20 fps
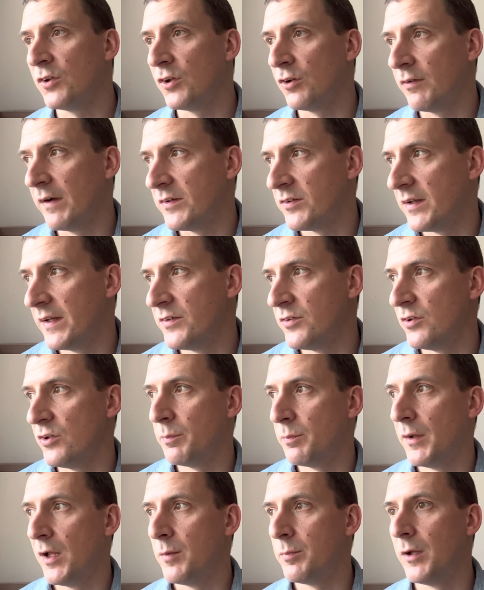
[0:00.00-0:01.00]
Congratulations,
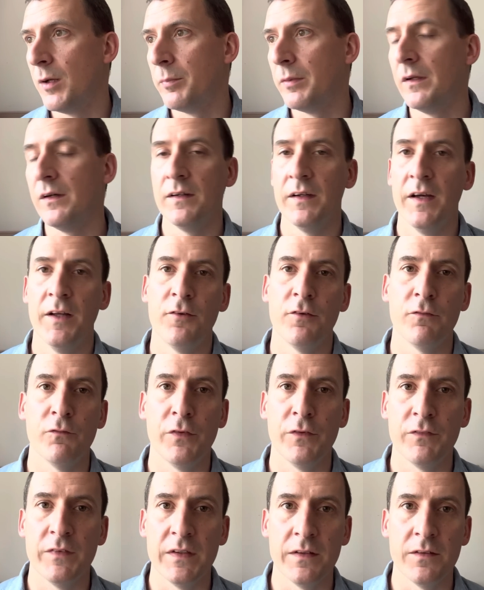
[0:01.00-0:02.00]
blah, blah, blah.
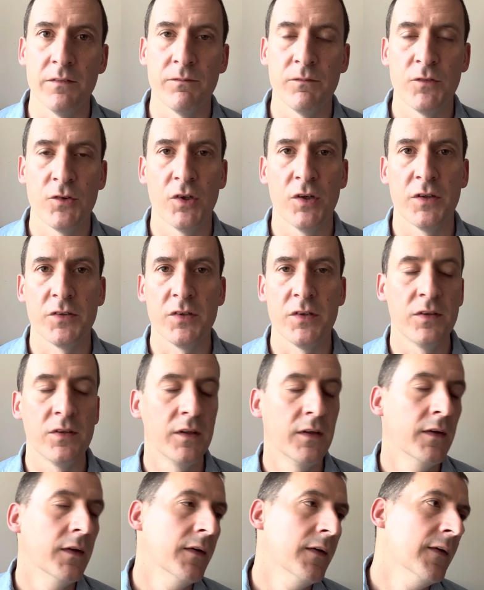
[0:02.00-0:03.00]
115 charges
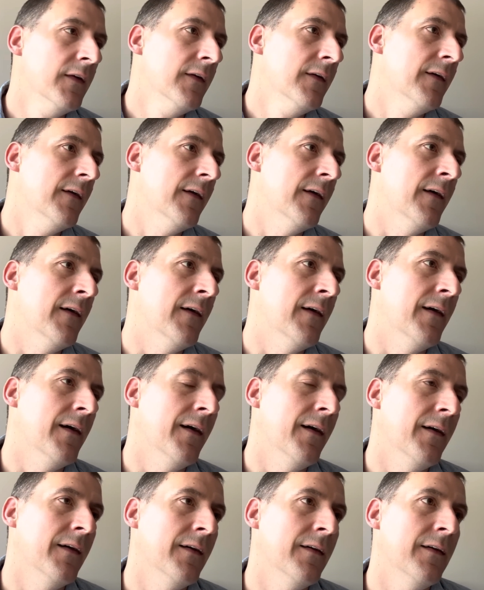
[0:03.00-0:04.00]

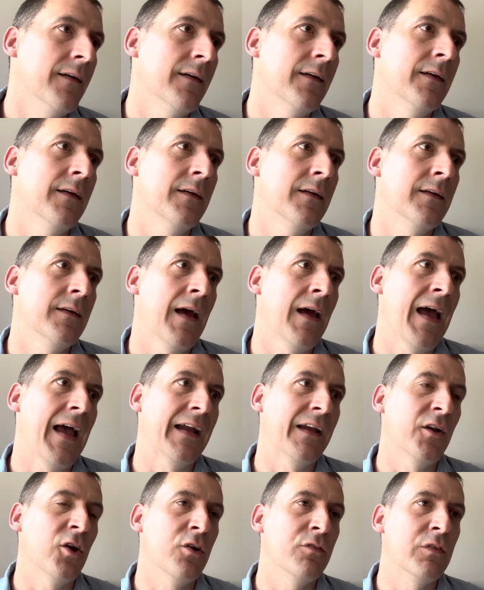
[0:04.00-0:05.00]

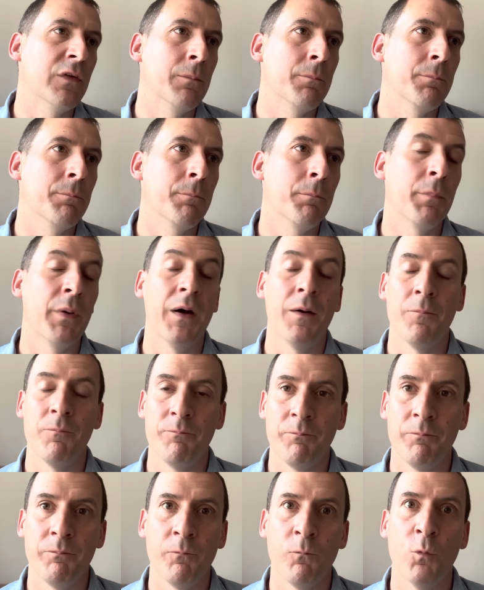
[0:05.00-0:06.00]
hanging over them. But
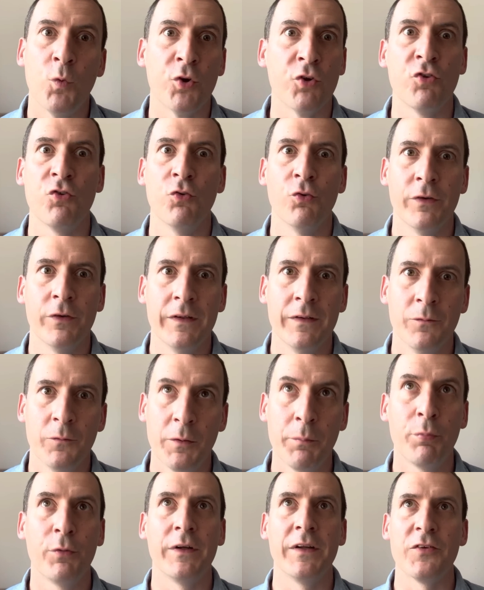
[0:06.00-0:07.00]
what a story. What
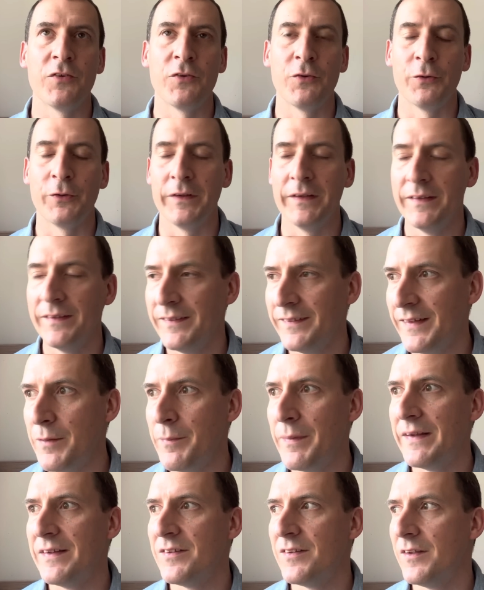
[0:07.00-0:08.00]
a brilliant story. They
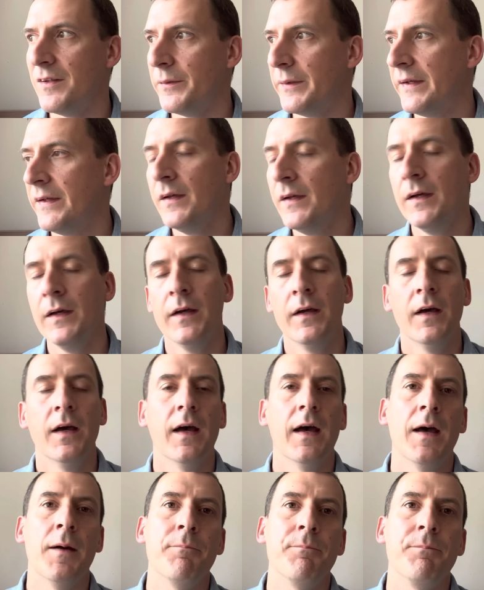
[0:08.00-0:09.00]
managed to do
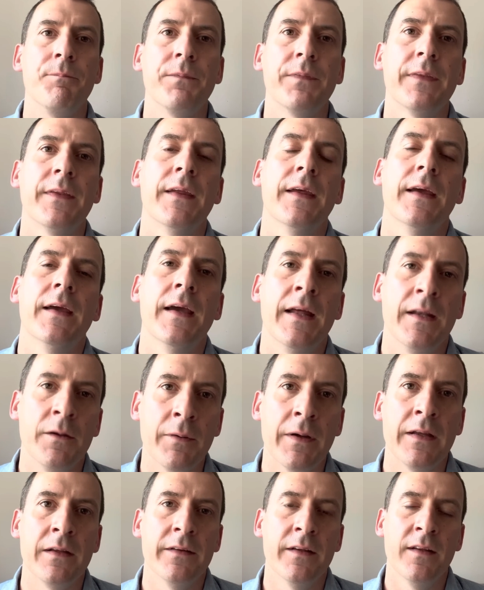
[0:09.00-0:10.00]
it.
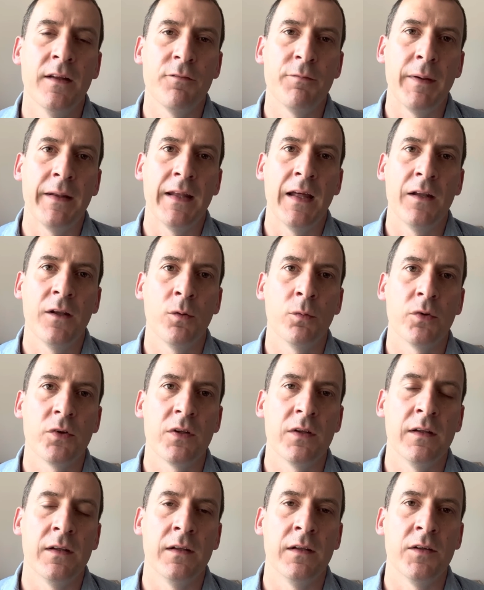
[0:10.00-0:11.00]
Anyway, enough about that. No one wants
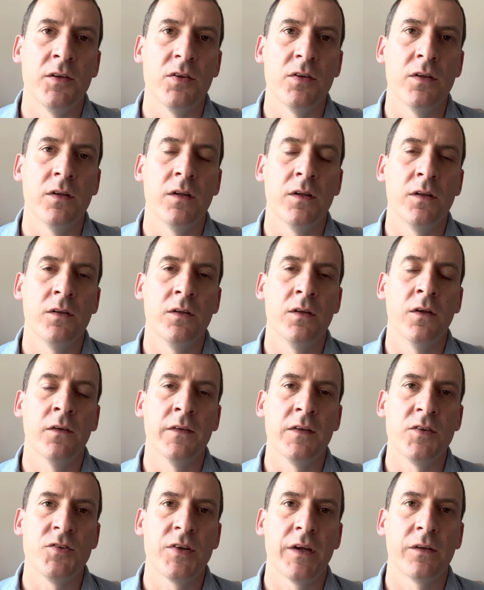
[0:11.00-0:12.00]
to listen on
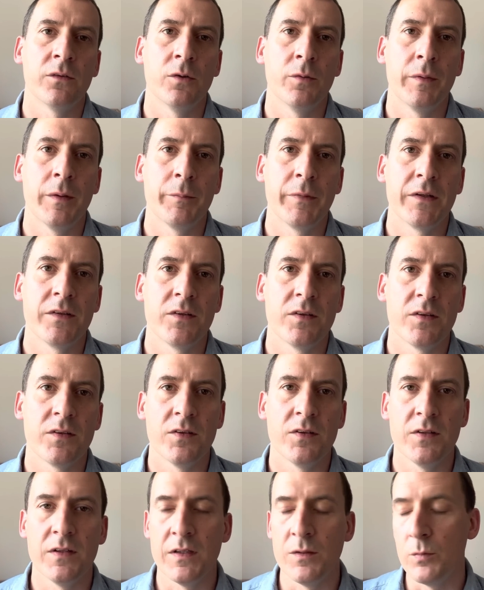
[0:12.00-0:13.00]
this channel about Manchester
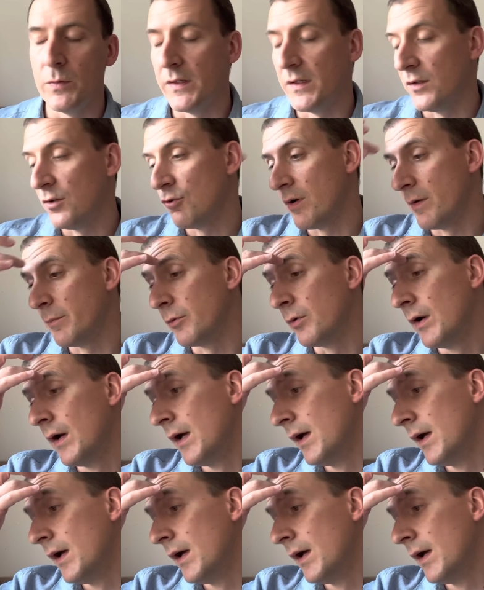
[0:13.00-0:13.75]
City winning the treble.